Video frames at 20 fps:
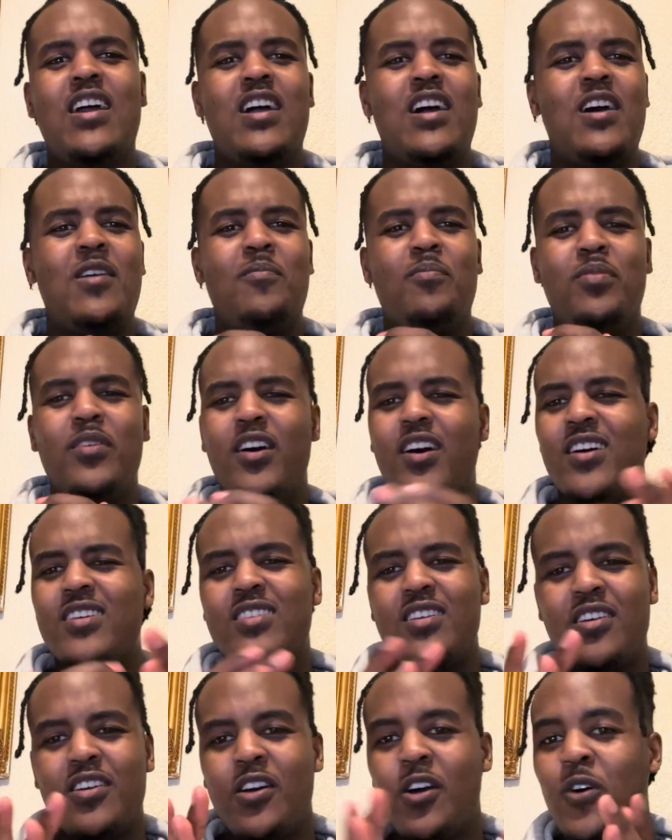I'm part of
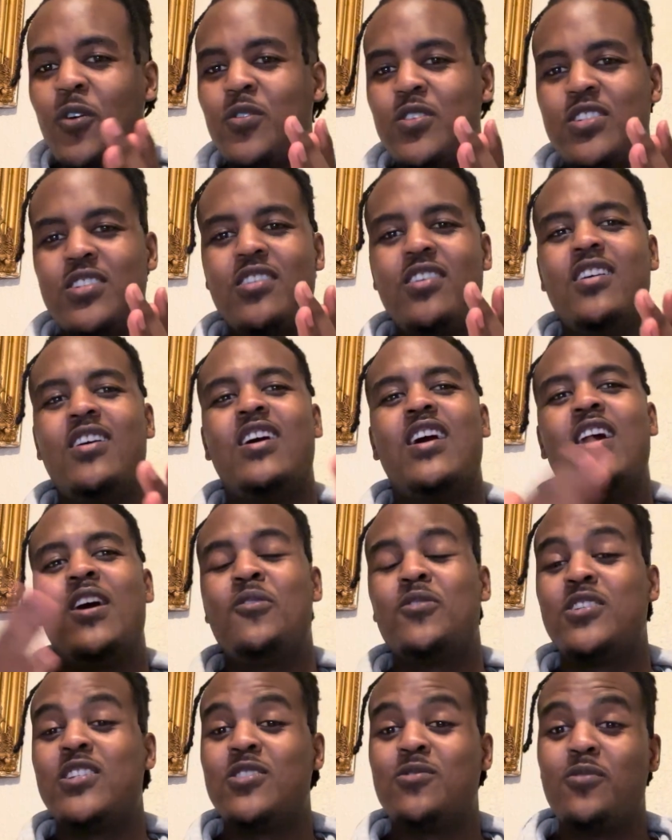the culture. I
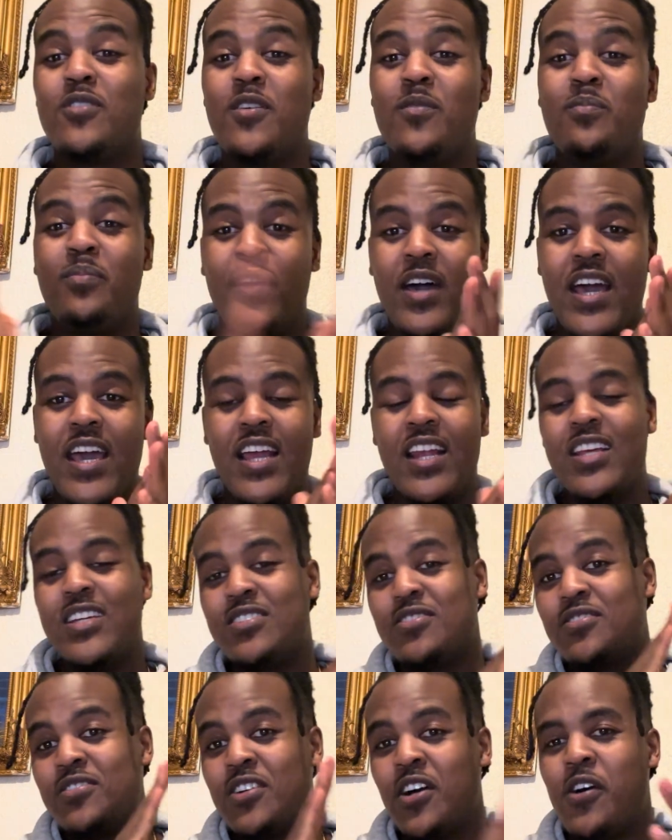would just want to buy.
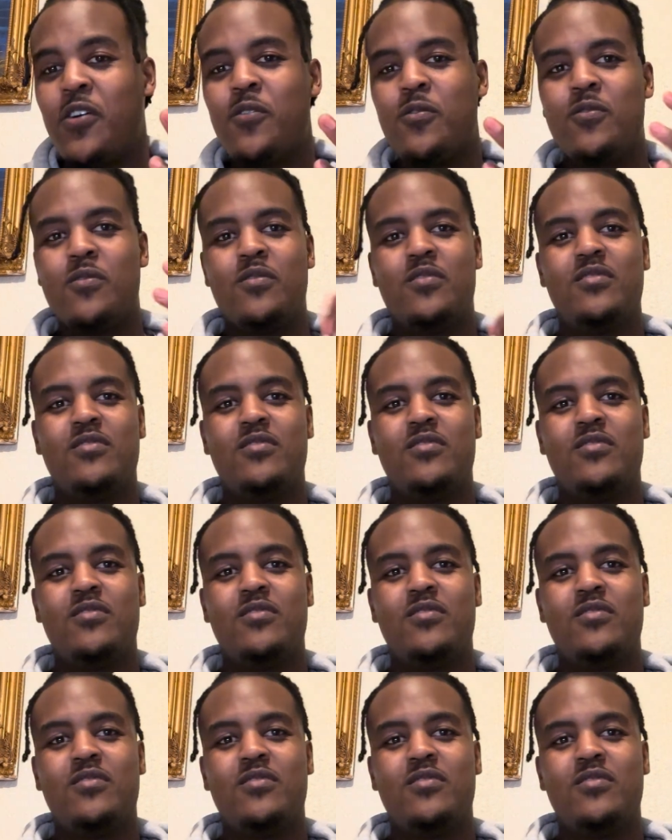Let's go.